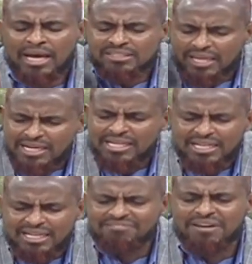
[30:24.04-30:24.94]
At any
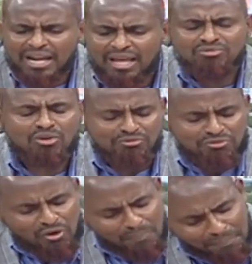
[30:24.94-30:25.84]
given level,
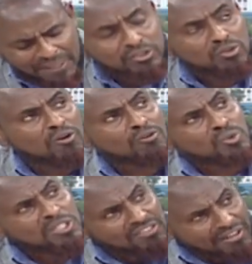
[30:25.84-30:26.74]
from personal
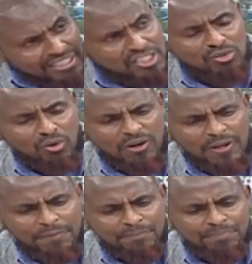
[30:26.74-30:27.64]
to international,
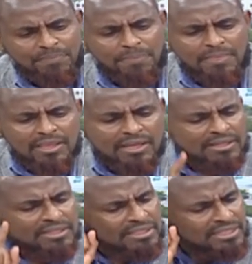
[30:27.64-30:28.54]

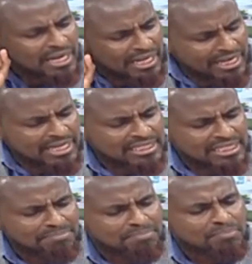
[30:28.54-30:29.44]

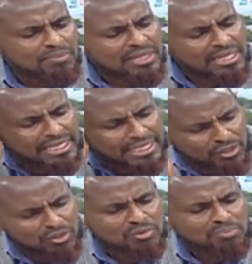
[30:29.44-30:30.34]
leadership
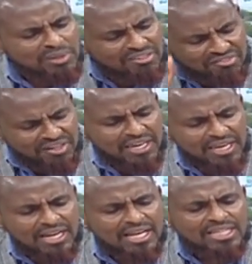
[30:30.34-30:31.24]
cannot
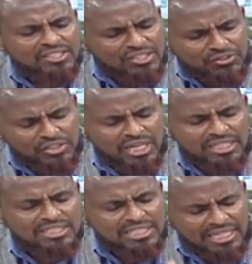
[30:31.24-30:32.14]
prevail, and
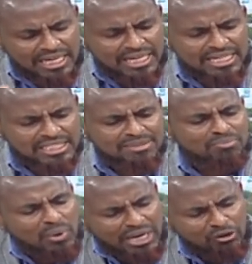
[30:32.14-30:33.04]
sincerity in leadership
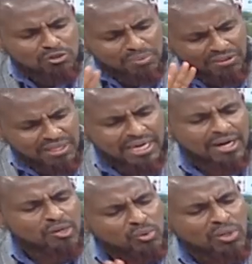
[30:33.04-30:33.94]
will not be there.
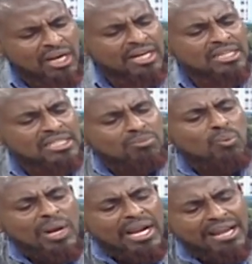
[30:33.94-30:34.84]
Good leadership
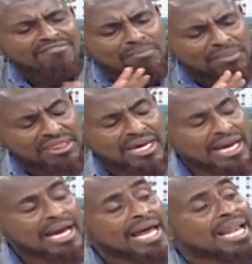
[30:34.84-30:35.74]
will never be
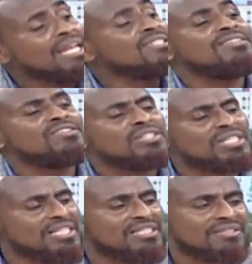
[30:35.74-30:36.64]
there unless there's
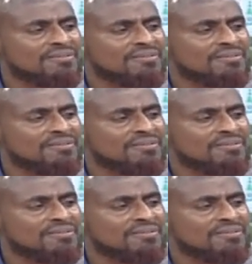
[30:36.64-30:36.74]
integrity.